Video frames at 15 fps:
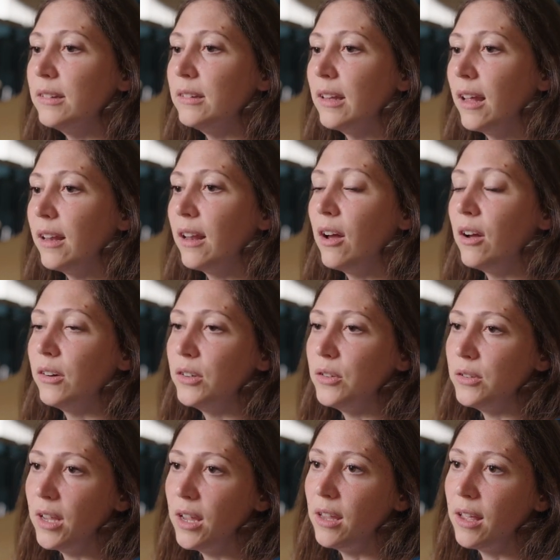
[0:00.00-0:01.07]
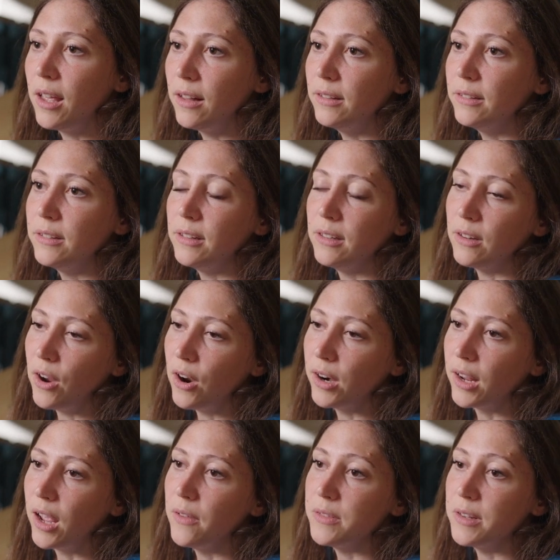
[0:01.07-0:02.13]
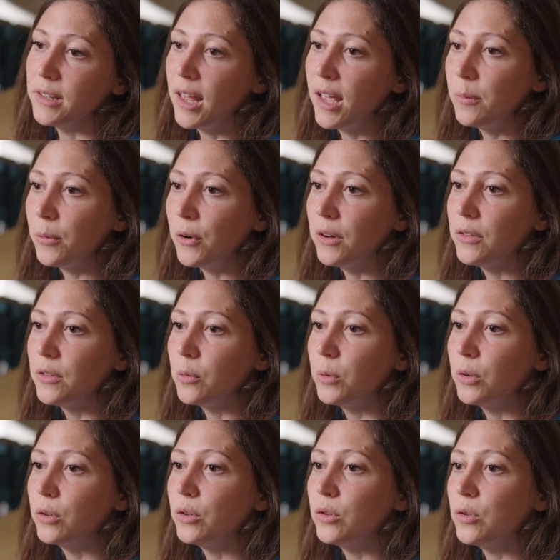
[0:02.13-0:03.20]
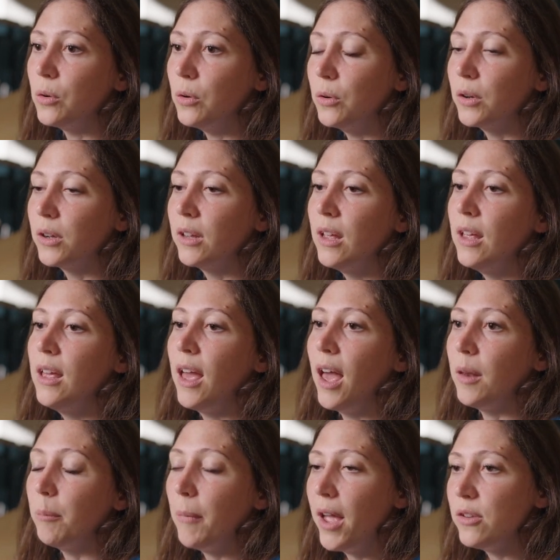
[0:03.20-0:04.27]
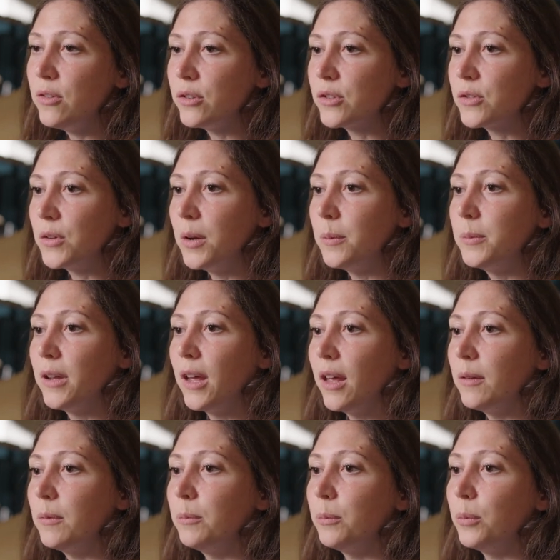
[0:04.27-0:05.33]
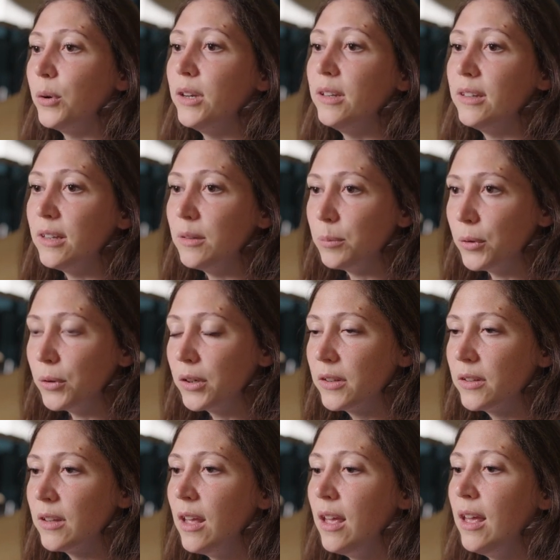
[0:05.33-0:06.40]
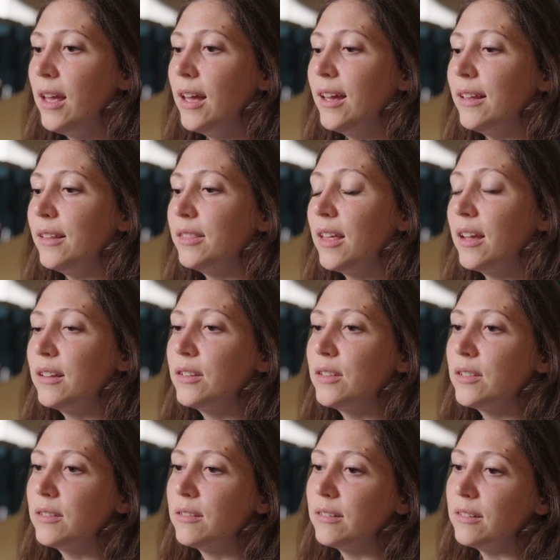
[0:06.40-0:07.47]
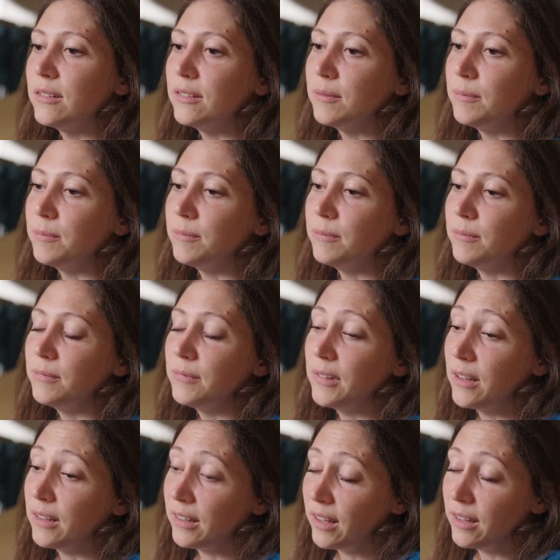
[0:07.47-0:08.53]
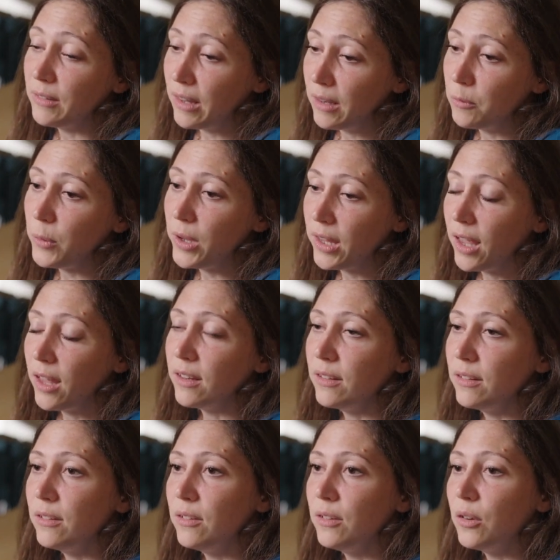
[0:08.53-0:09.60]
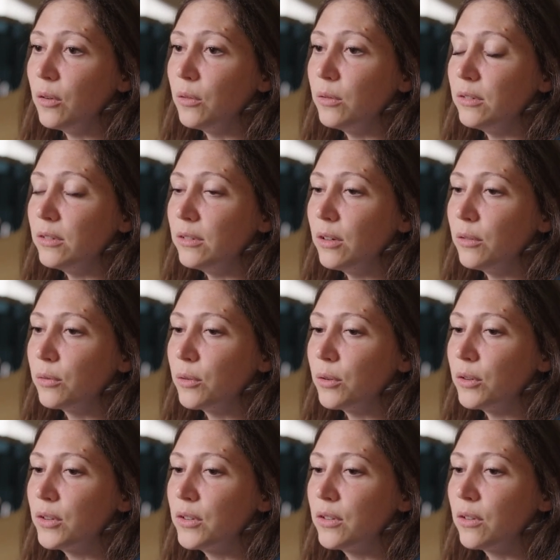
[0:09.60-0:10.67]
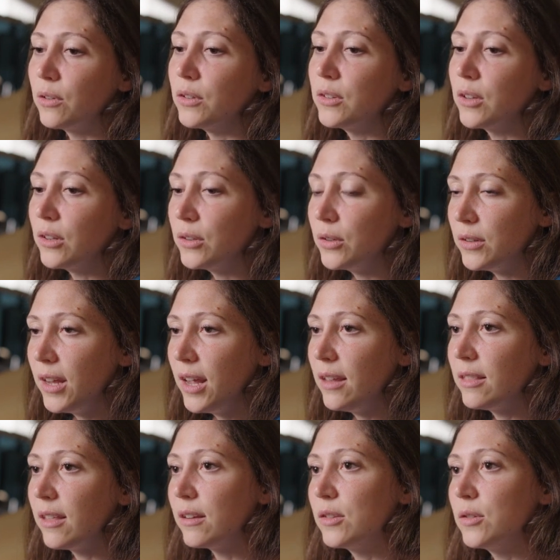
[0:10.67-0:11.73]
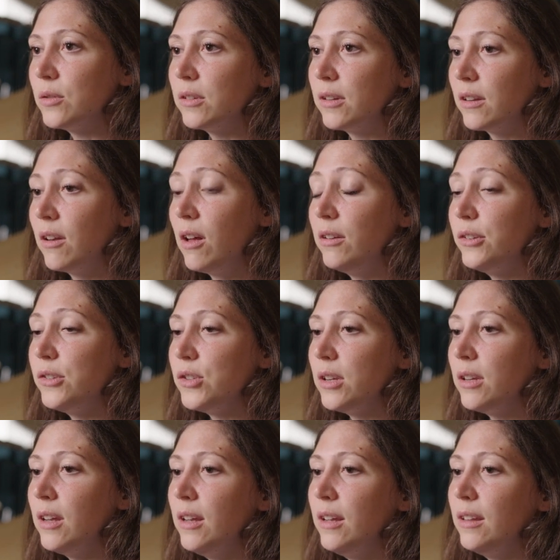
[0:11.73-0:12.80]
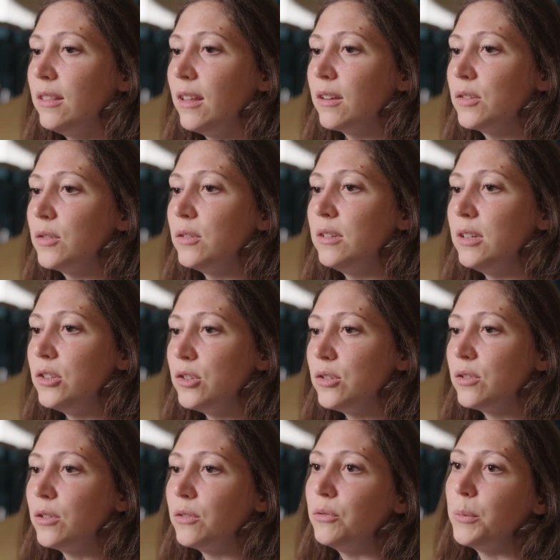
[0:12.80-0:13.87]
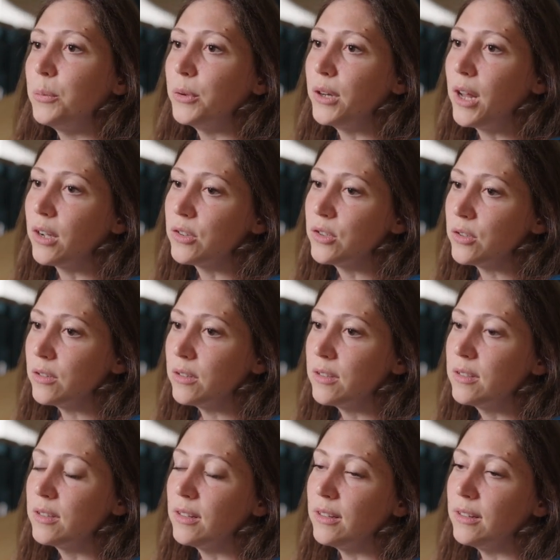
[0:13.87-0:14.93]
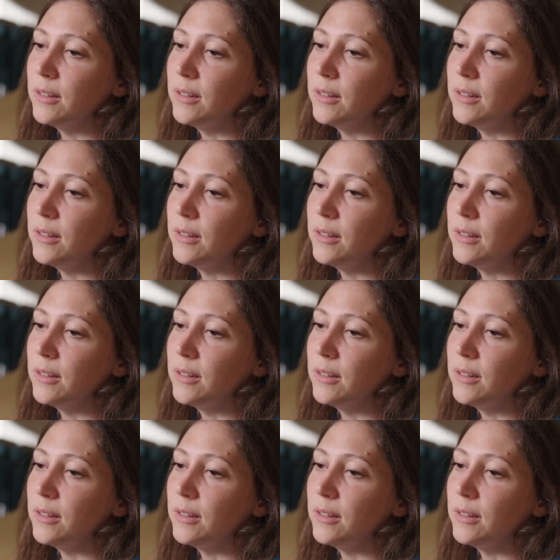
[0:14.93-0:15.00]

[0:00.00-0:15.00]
that are today held in archives and libraries. So we're going to look at manuscript, at printed books, thanks that we can, of course, consult today thanks to technology, thanks to digital reproductions,